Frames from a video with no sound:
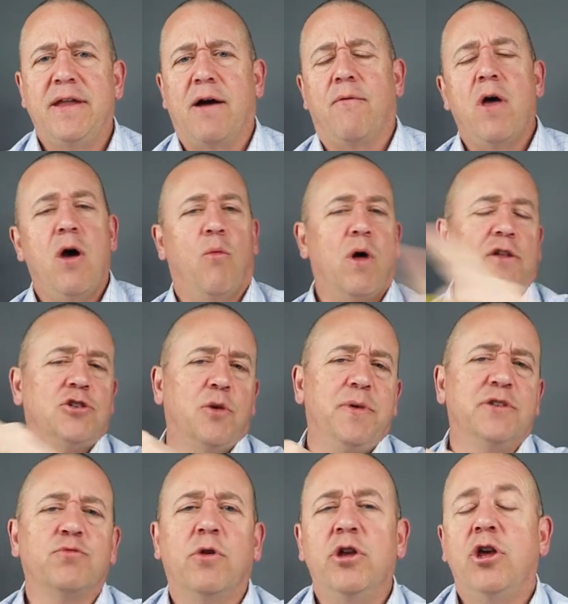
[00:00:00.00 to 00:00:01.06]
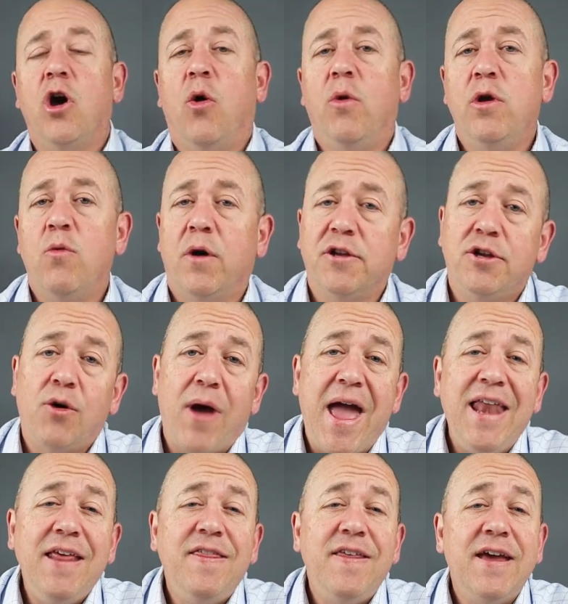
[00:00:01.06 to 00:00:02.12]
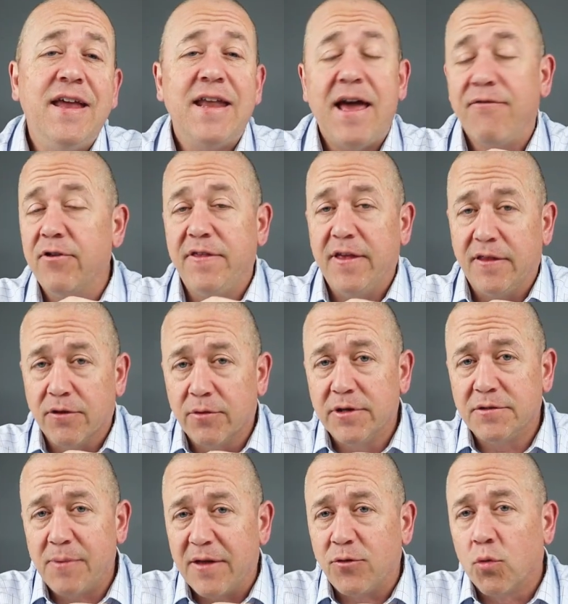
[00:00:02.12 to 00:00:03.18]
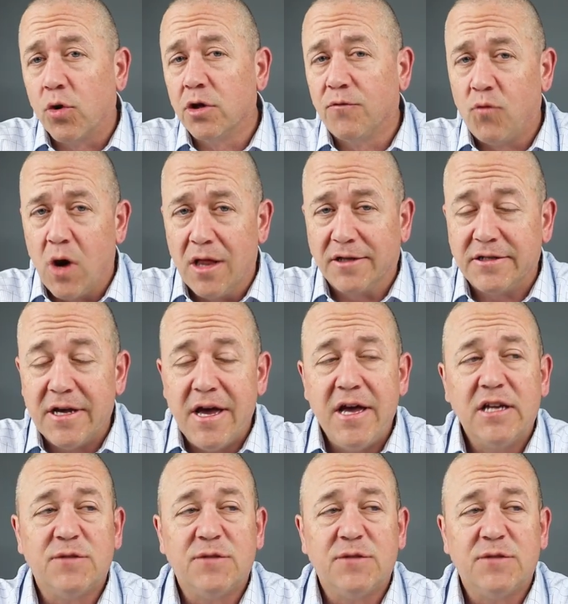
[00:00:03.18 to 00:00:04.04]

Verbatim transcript: Now, Walletopia is where you go when you want to know anything and everything there is about the world of wallets,